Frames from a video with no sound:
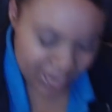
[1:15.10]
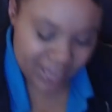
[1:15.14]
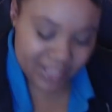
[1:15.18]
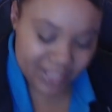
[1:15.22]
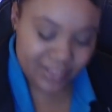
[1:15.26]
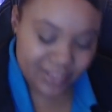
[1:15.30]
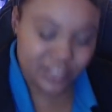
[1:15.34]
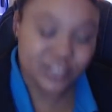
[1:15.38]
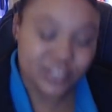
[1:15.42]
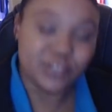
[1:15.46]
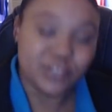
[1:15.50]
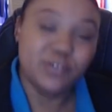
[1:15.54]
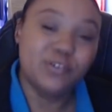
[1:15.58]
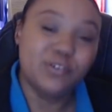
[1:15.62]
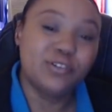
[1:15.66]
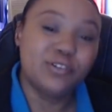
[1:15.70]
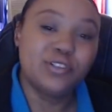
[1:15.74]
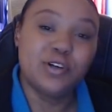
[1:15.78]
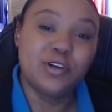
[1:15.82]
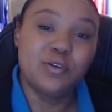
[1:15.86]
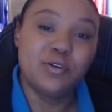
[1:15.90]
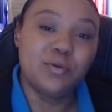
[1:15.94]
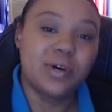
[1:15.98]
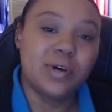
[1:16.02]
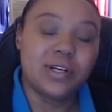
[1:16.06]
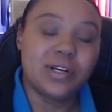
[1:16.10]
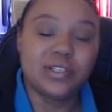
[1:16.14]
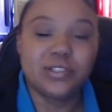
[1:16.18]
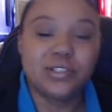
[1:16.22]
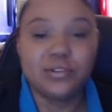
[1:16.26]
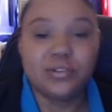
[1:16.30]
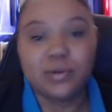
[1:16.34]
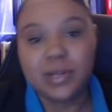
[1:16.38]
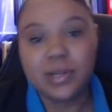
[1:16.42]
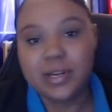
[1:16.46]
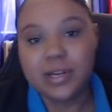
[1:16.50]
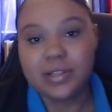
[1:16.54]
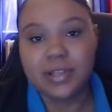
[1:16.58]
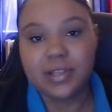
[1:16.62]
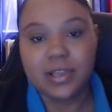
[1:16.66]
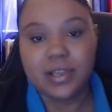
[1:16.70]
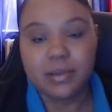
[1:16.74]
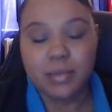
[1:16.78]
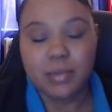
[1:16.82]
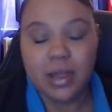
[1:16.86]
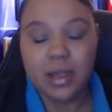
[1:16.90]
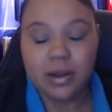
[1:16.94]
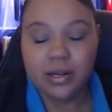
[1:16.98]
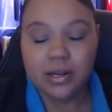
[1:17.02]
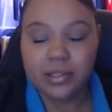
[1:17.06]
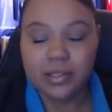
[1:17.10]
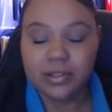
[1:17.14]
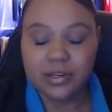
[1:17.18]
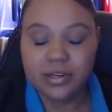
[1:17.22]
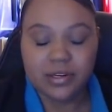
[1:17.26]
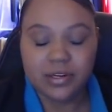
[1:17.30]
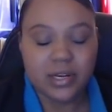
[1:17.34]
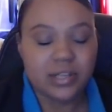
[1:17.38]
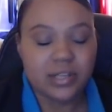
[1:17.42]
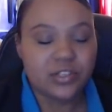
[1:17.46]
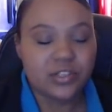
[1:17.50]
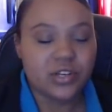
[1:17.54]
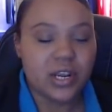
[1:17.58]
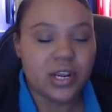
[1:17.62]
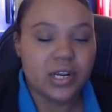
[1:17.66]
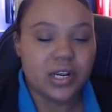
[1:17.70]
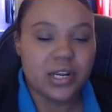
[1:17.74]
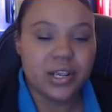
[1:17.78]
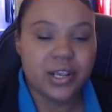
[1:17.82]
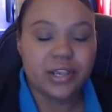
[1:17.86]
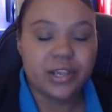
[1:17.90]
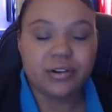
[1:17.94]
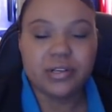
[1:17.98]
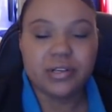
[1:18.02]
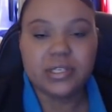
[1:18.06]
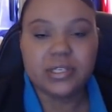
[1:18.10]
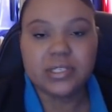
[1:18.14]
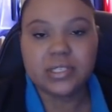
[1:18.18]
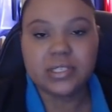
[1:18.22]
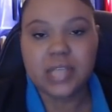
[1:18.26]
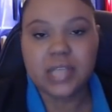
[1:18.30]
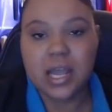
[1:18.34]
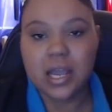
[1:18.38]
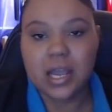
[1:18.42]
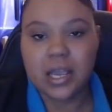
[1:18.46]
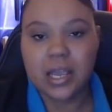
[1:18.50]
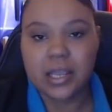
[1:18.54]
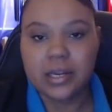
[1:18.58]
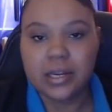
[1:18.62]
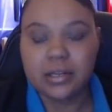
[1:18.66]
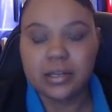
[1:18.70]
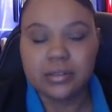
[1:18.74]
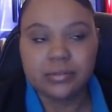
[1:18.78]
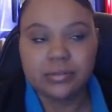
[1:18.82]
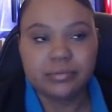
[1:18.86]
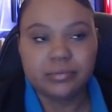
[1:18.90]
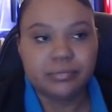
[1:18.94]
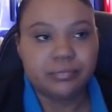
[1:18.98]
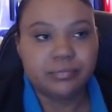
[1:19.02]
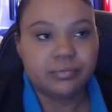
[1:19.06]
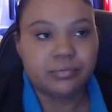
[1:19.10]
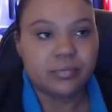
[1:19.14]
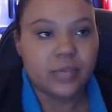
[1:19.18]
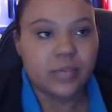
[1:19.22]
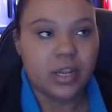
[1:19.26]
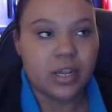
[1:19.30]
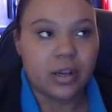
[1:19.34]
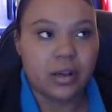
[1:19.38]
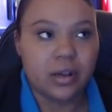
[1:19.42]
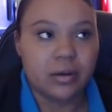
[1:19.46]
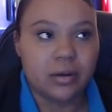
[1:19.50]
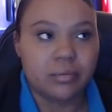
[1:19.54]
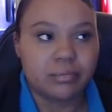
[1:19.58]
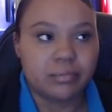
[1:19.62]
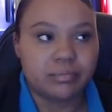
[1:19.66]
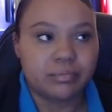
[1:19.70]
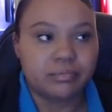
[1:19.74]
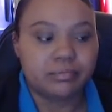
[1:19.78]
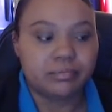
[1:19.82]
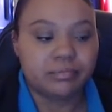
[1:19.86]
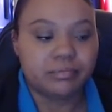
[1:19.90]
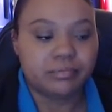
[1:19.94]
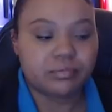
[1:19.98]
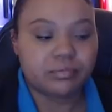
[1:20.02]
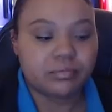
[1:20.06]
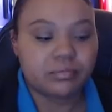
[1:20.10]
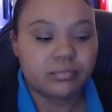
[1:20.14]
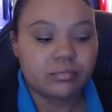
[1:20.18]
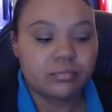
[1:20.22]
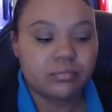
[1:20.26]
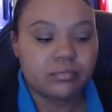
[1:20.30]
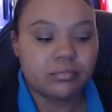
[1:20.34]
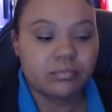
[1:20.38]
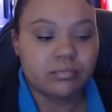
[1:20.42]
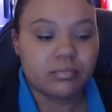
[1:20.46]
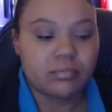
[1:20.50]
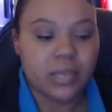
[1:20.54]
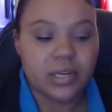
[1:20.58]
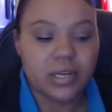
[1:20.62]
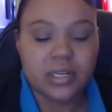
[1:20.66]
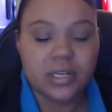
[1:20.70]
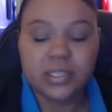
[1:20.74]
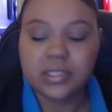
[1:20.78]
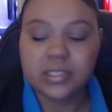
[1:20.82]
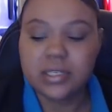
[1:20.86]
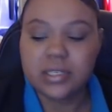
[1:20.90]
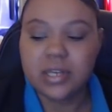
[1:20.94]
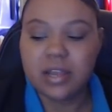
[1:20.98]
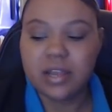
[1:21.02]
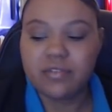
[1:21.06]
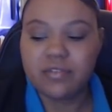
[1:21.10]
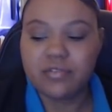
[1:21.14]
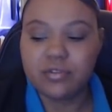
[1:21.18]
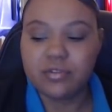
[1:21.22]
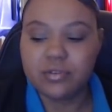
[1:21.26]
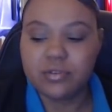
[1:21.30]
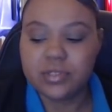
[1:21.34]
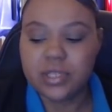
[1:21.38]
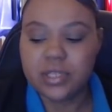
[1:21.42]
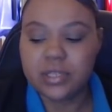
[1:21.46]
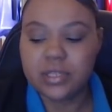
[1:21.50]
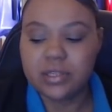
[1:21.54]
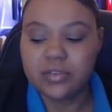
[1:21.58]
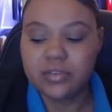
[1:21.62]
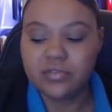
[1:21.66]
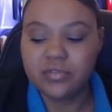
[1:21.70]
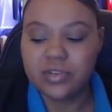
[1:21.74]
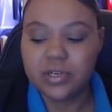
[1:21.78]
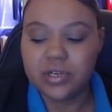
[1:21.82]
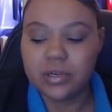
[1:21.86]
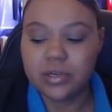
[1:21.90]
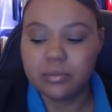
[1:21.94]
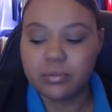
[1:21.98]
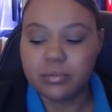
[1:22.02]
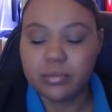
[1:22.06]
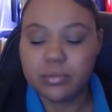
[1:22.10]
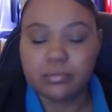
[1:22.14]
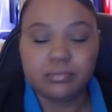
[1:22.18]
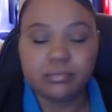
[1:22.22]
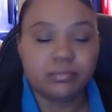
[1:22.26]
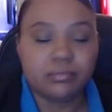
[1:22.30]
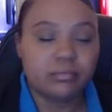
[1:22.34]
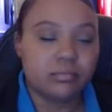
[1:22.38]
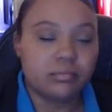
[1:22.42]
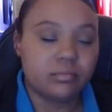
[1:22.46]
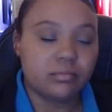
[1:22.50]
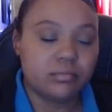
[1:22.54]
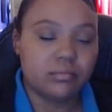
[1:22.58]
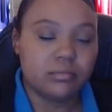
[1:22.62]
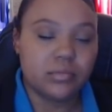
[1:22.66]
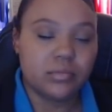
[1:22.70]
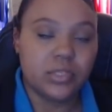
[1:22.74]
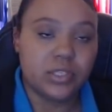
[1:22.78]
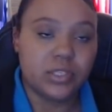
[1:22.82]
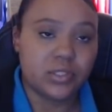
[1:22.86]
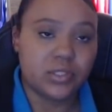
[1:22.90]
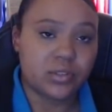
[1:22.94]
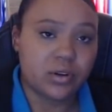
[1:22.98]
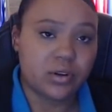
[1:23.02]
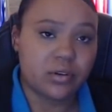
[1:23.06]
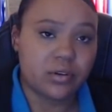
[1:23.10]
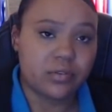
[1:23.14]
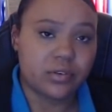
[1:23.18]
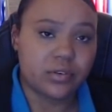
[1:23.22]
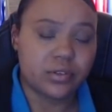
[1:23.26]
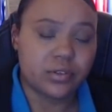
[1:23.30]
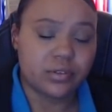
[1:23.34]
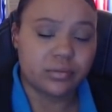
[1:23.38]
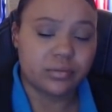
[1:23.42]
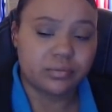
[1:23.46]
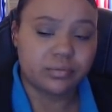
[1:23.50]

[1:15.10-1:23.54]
The school don't want to do anything about it. They're not trying to hear his side. My niece and nephews, they live in East Hartford.